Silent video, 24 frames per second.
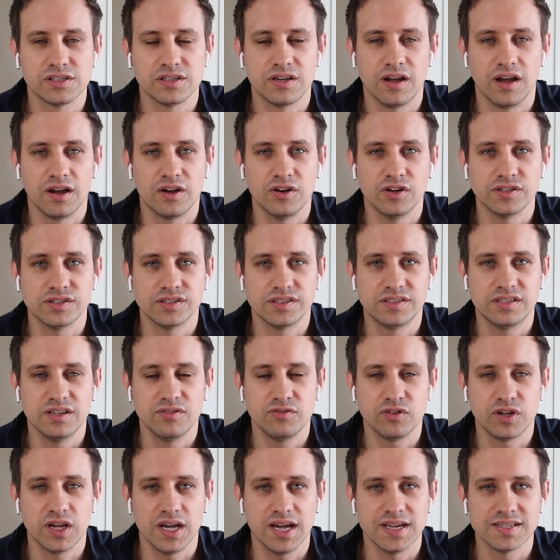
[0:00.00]
I got a
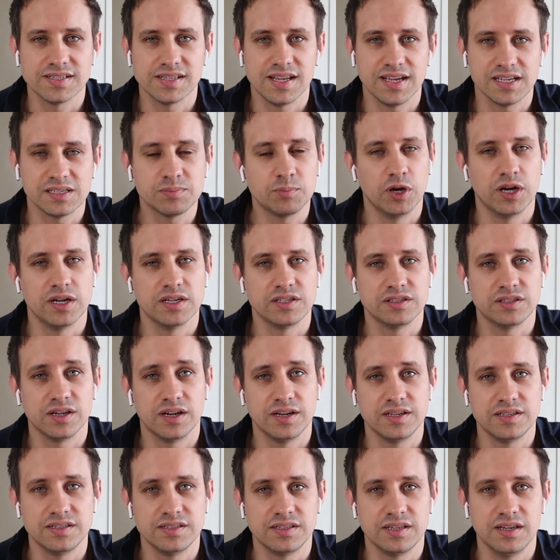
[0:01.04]
certificate as an expert in
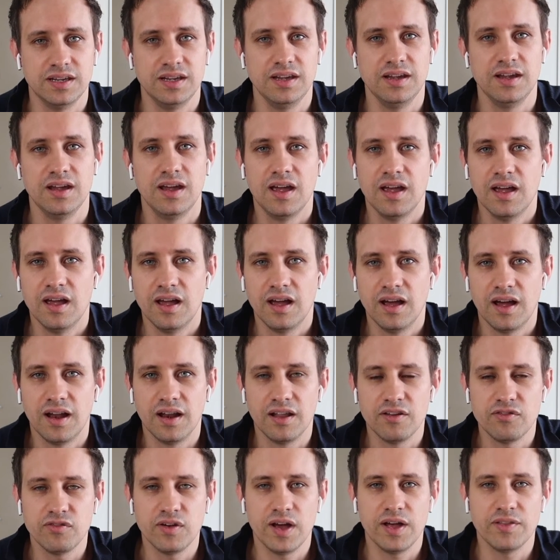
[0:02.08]
Chinese tea, and
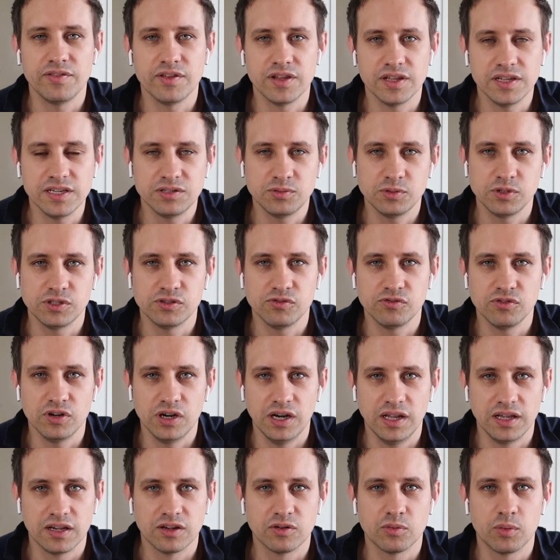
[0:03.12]
I found that this was a
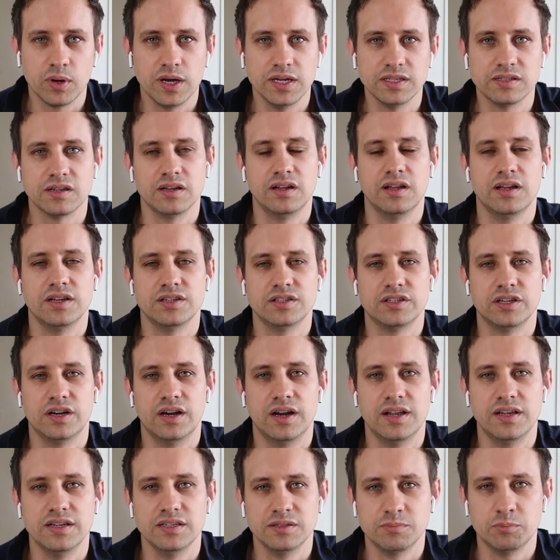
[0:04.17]
really good way to learn
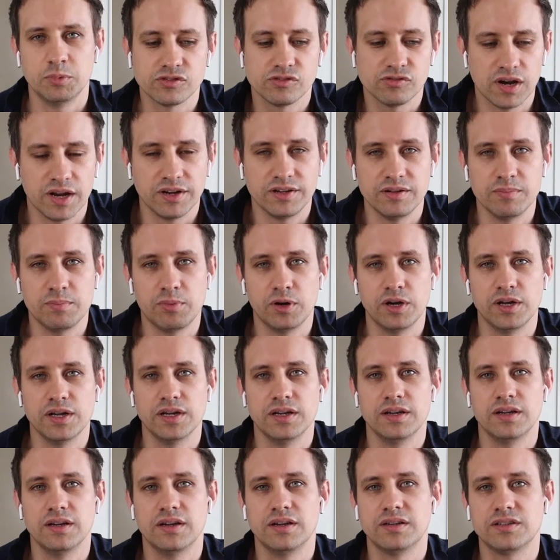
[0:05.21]
Chinese. Surrounded
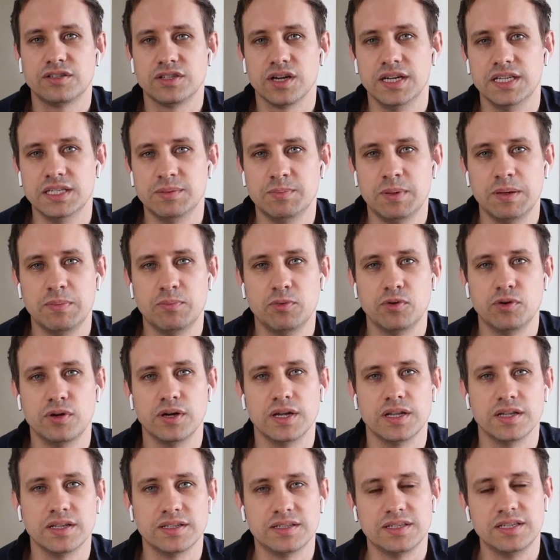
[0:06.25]
by Chinese people
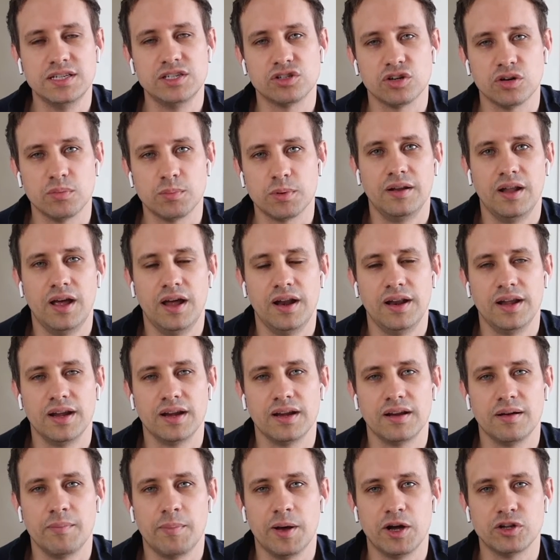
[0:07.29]
in the tea shop,
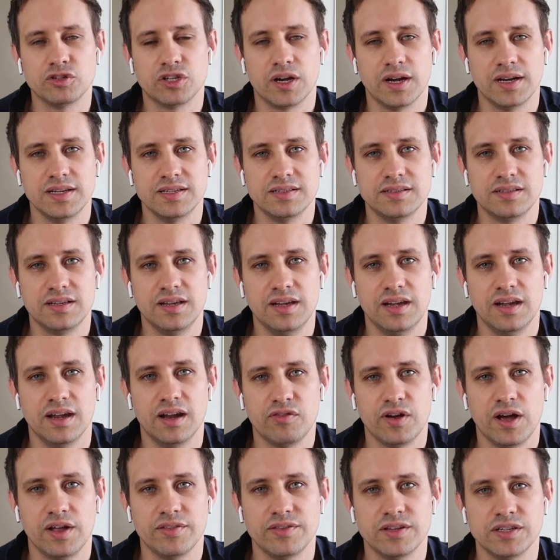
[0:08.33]
learning about Chinese tea, I
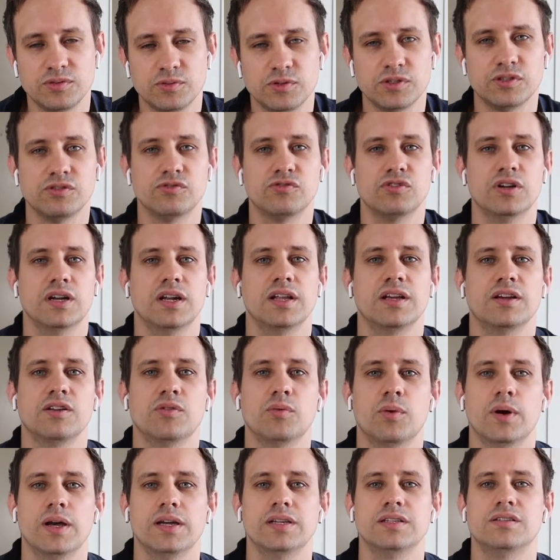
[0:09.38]
found this was a really good
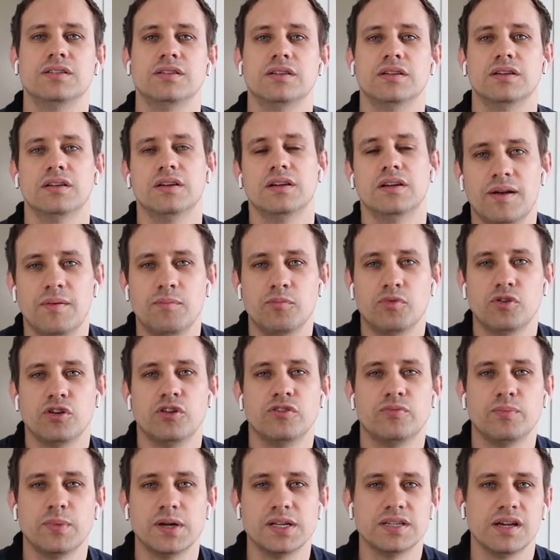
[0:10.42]
way to
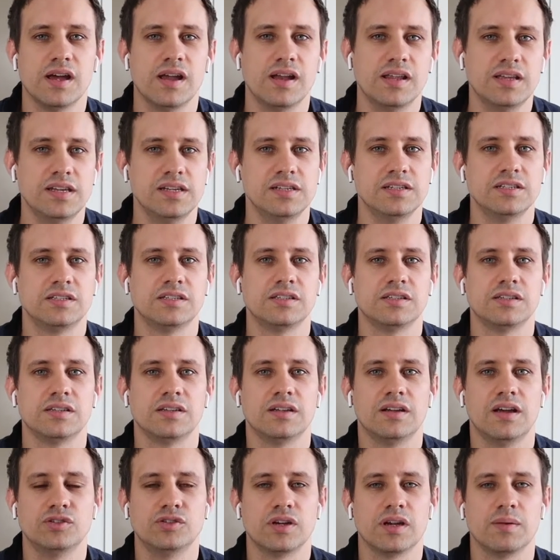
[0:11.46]
improve my Chinese,
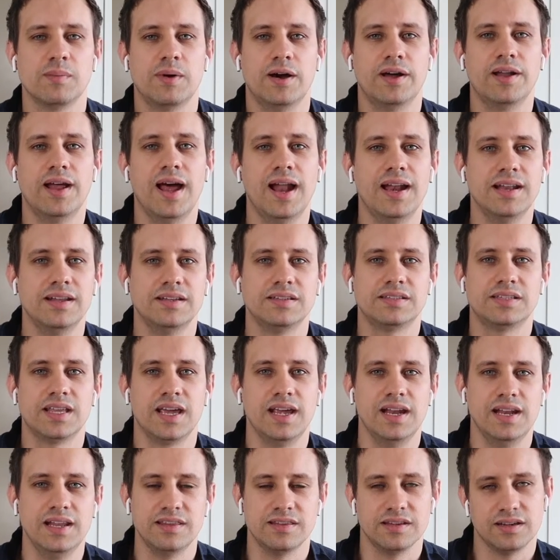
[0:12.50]
talking about any
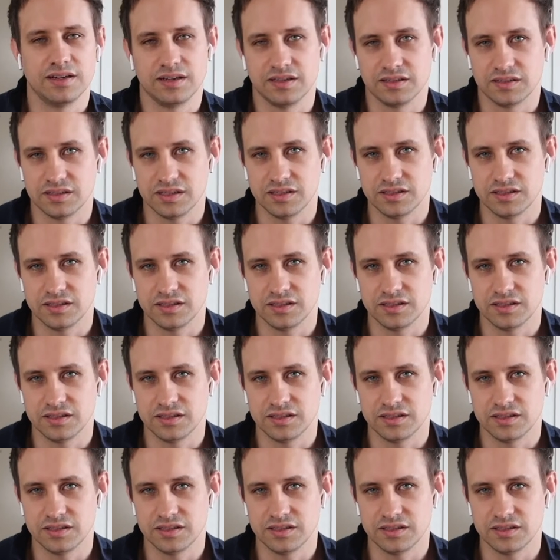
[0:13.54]
daily things.